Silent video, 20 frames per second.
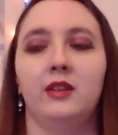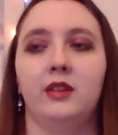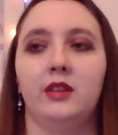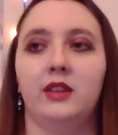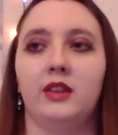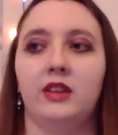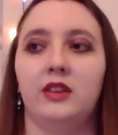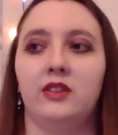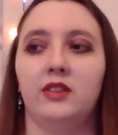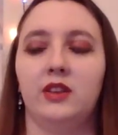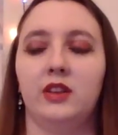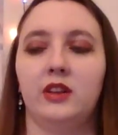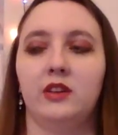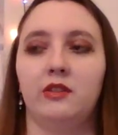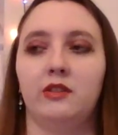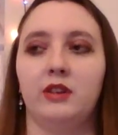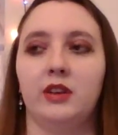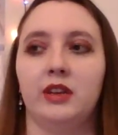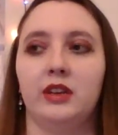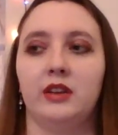
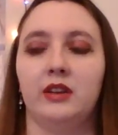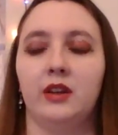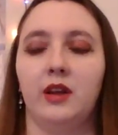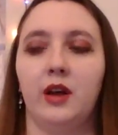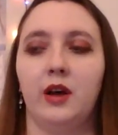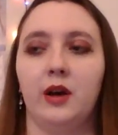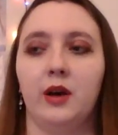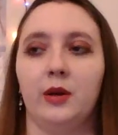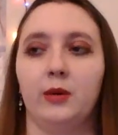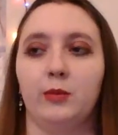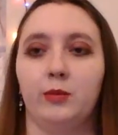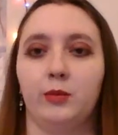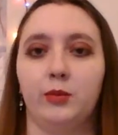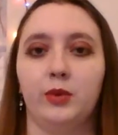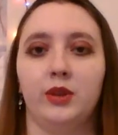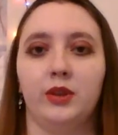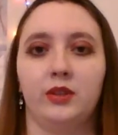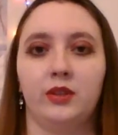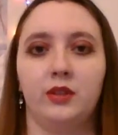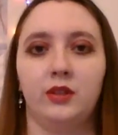considering um,
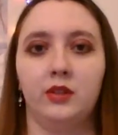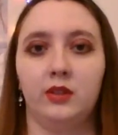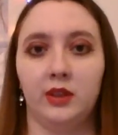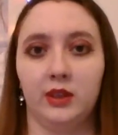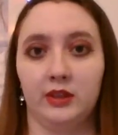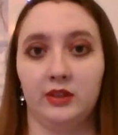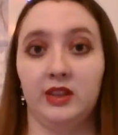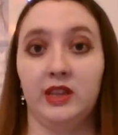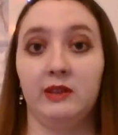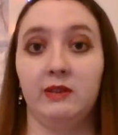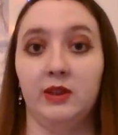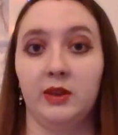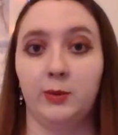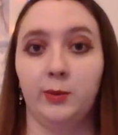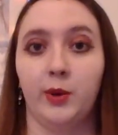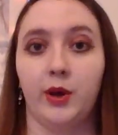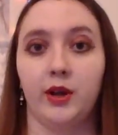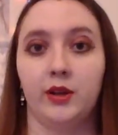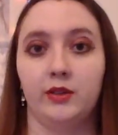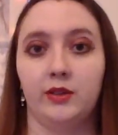with the TV
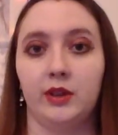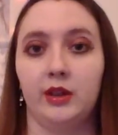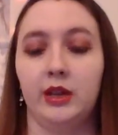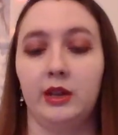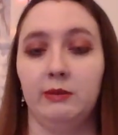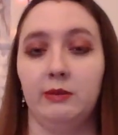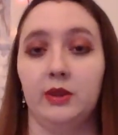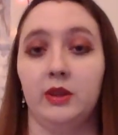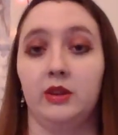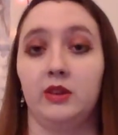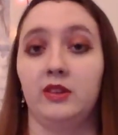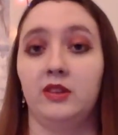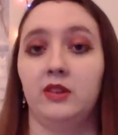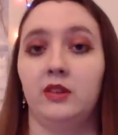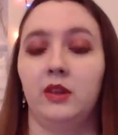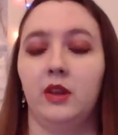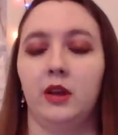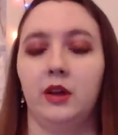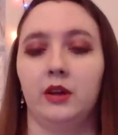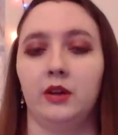spots and even the
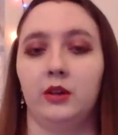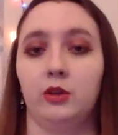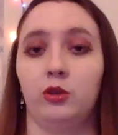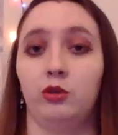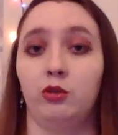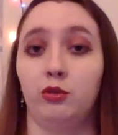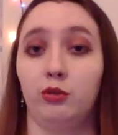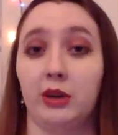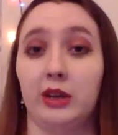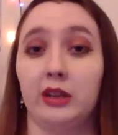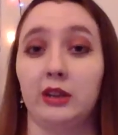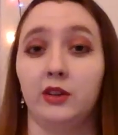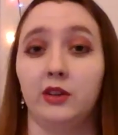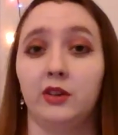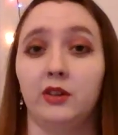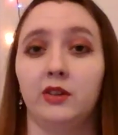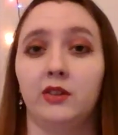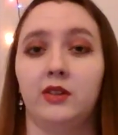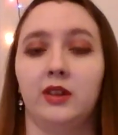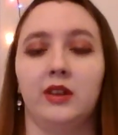uh,
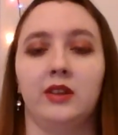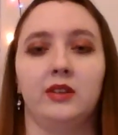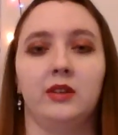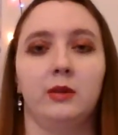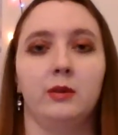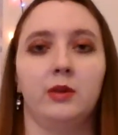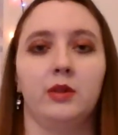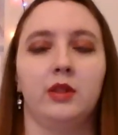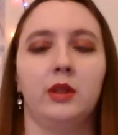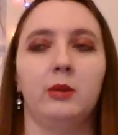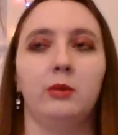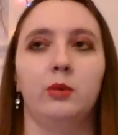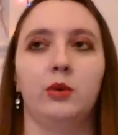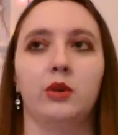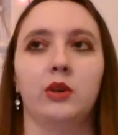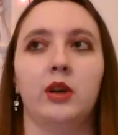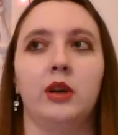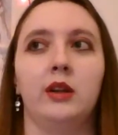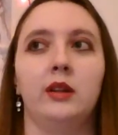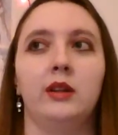trailers, and some of them were
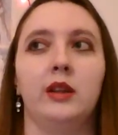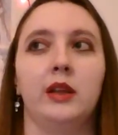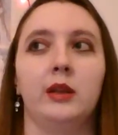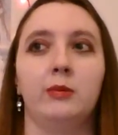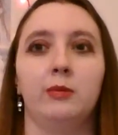kind of like